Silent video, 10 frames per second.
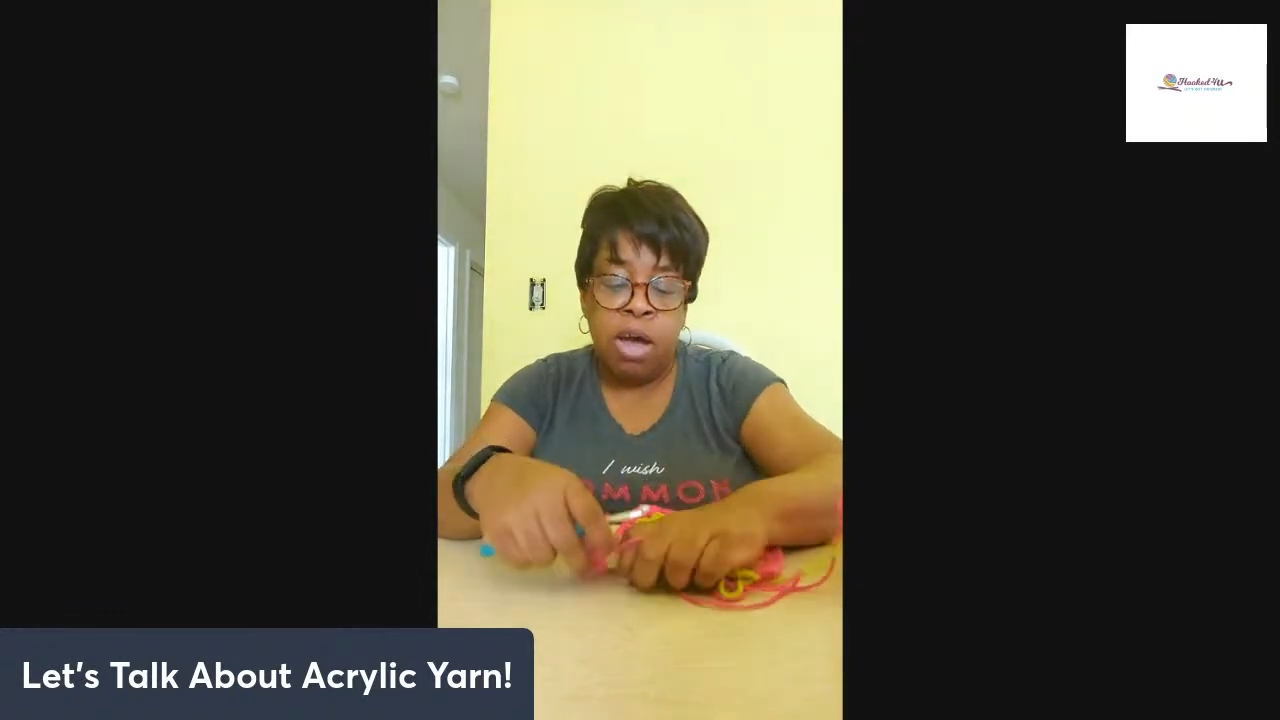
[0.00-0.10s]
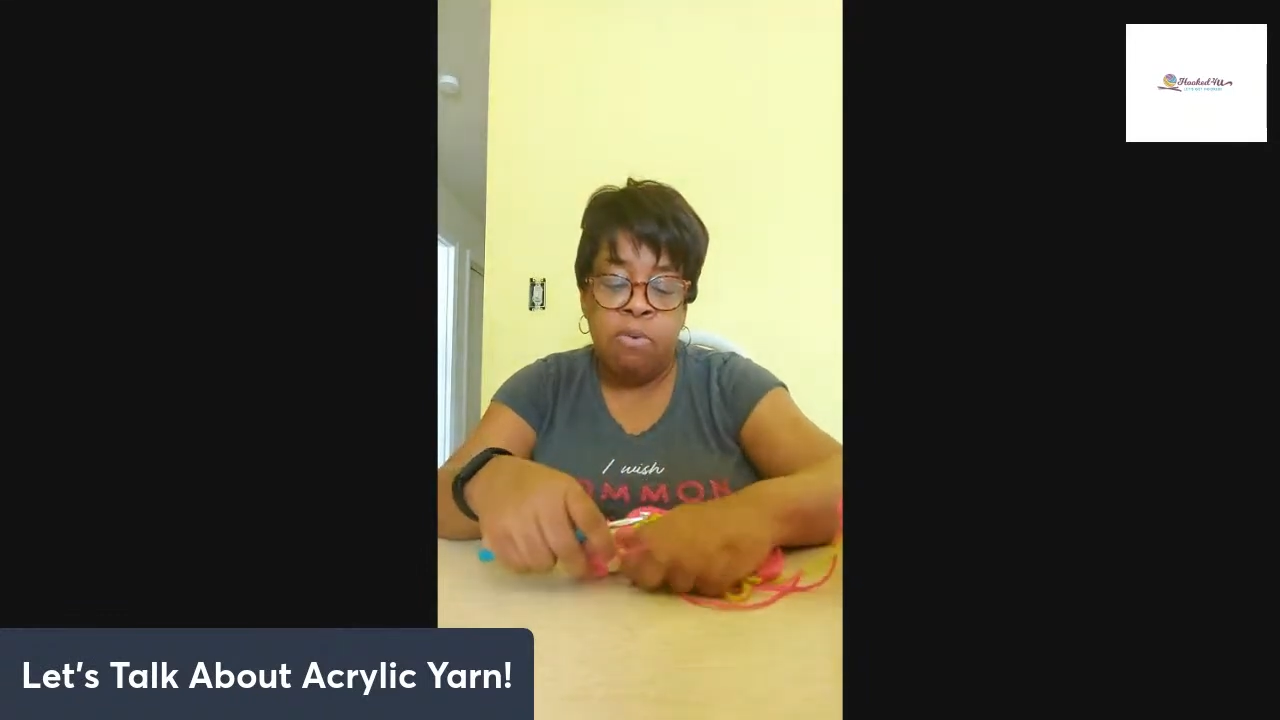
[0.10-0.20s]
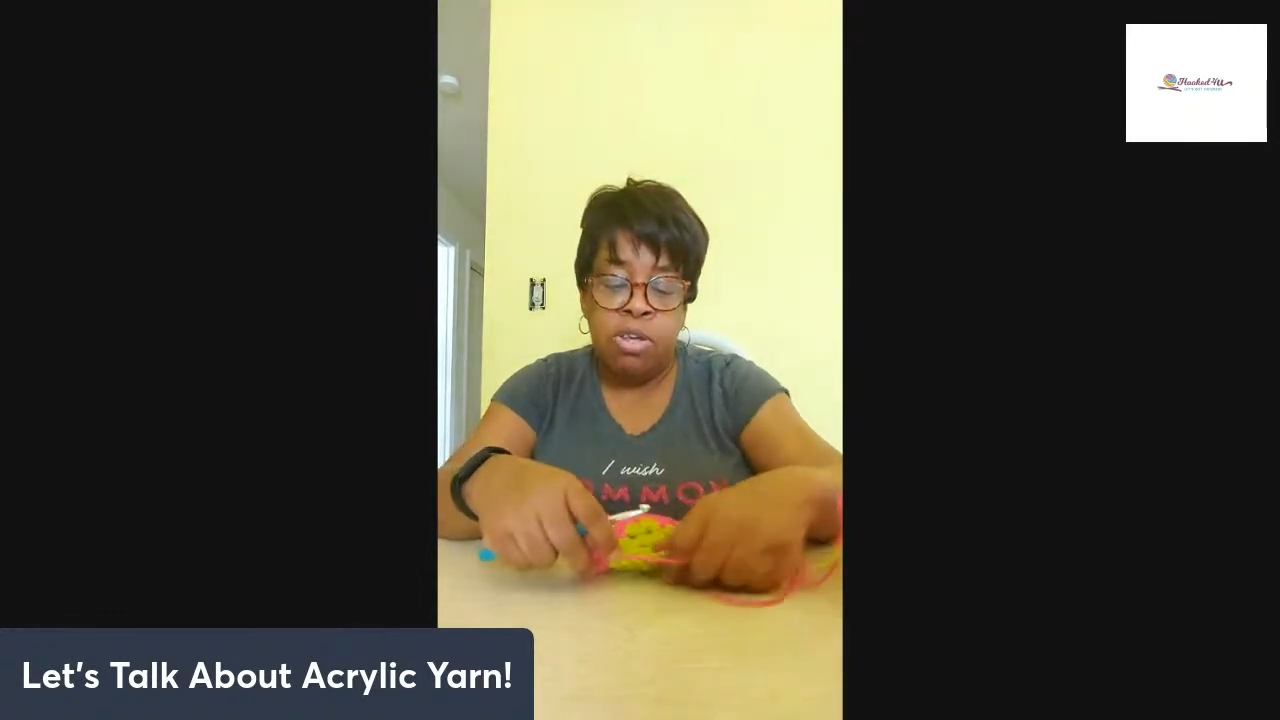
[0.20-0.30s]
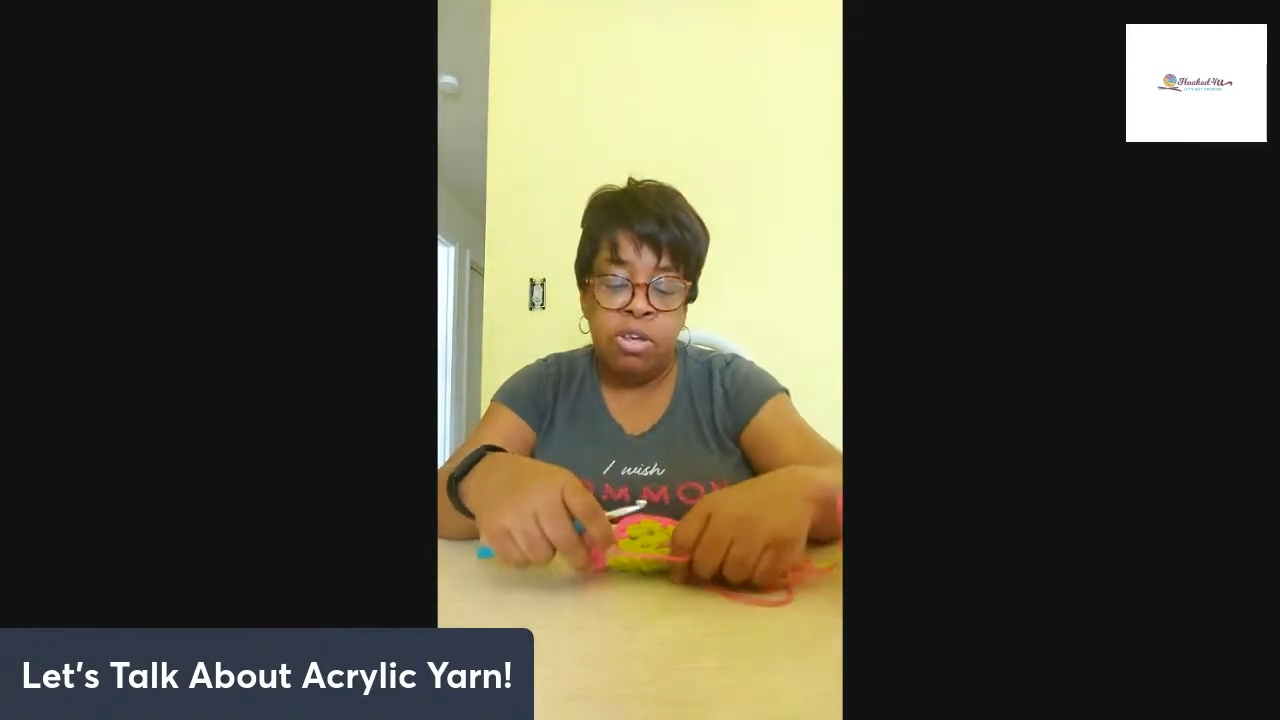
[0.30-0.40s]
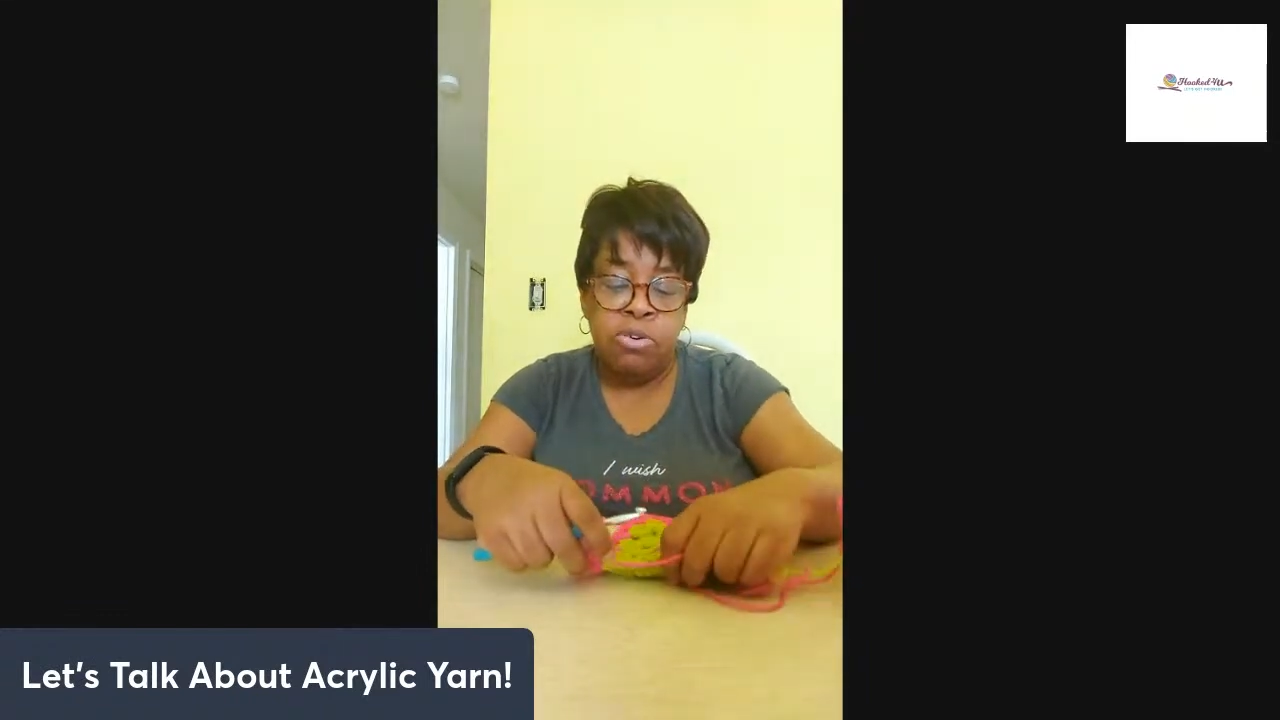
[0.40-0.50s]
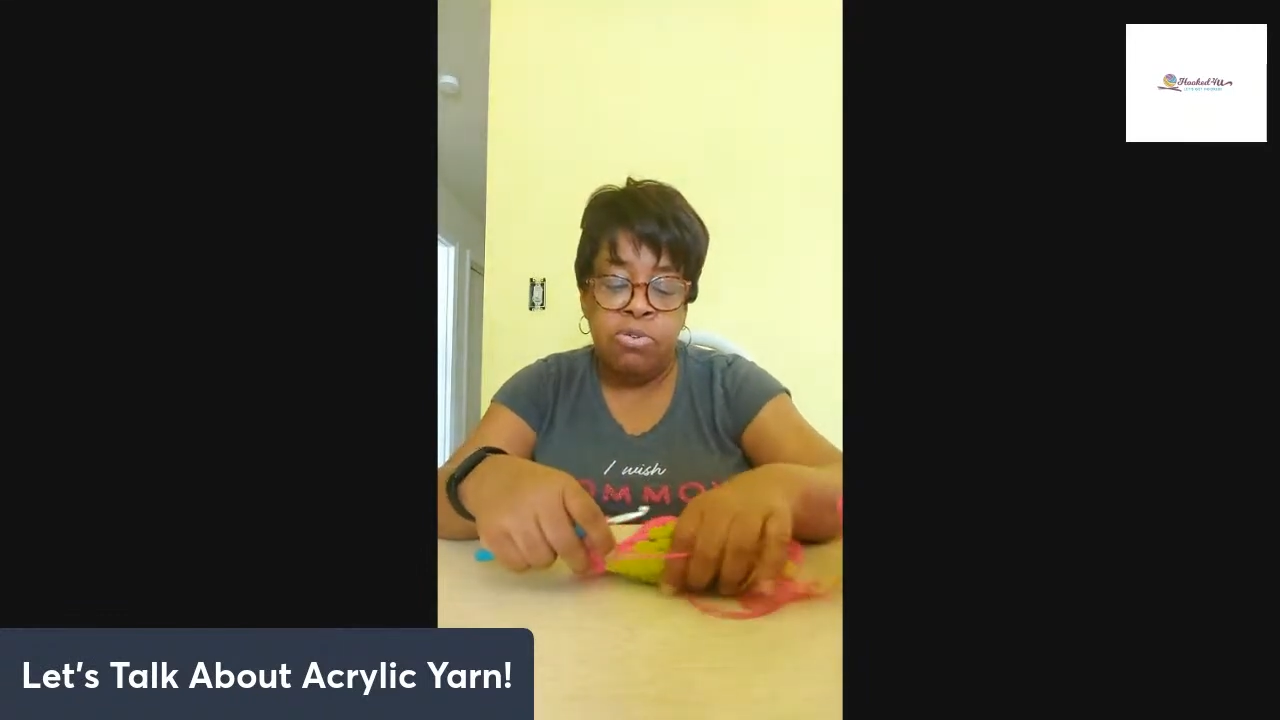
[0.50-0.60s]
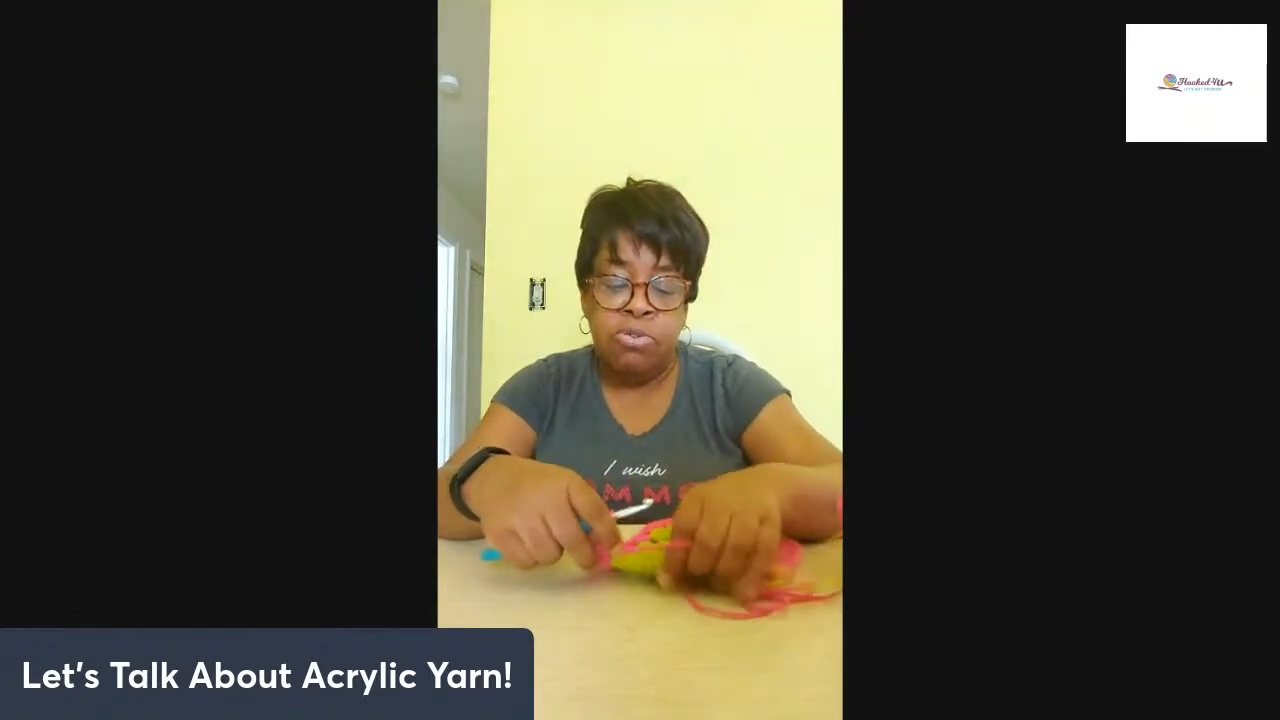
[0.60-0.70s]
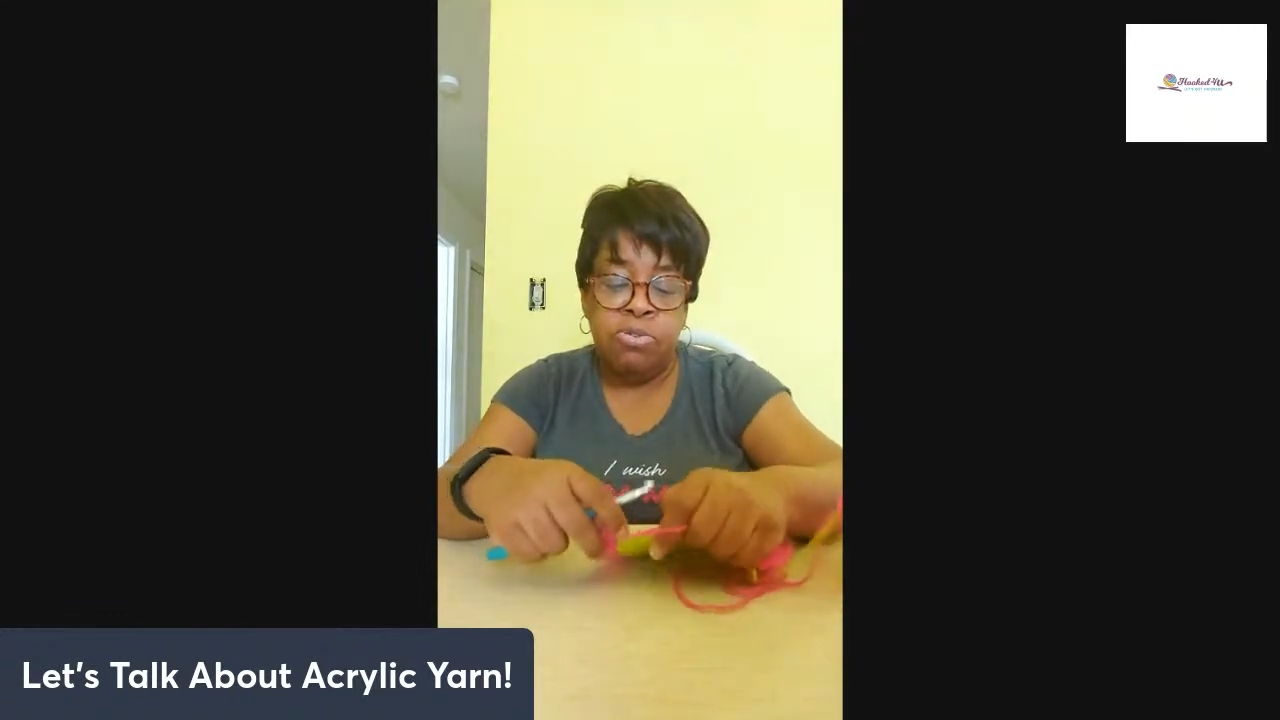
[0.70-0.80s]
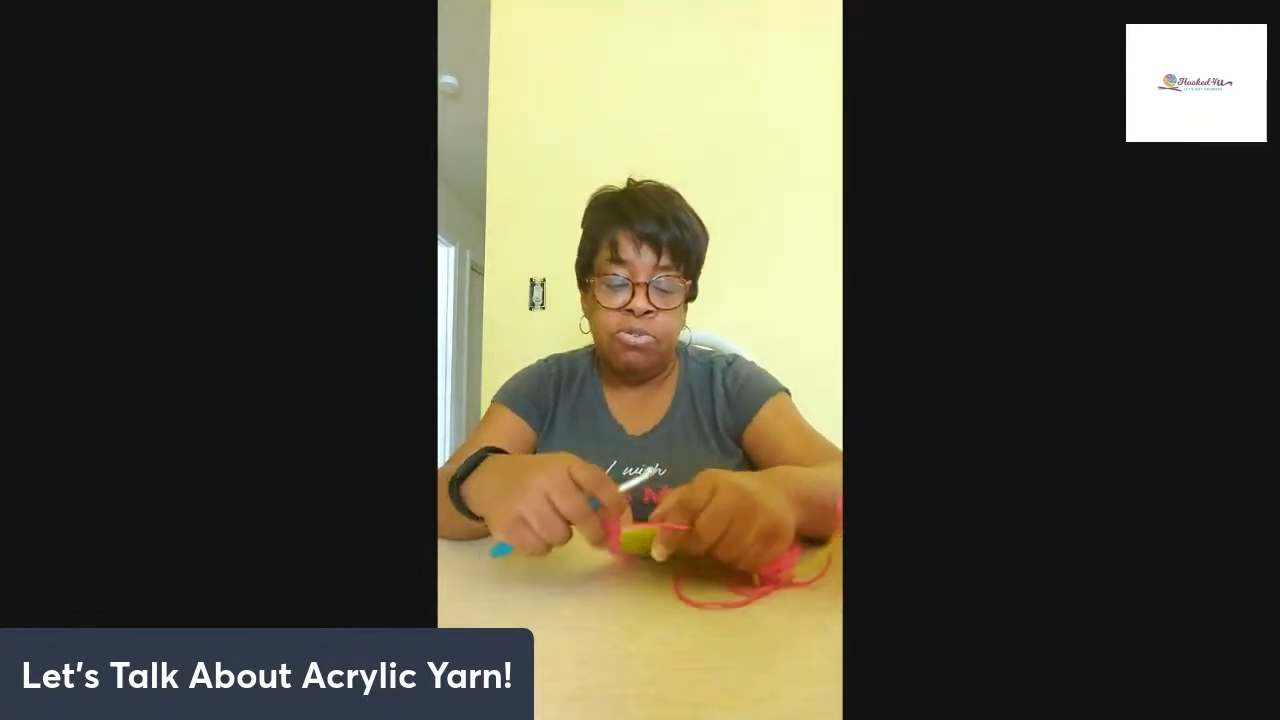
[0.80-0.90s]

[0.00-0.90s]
How are you?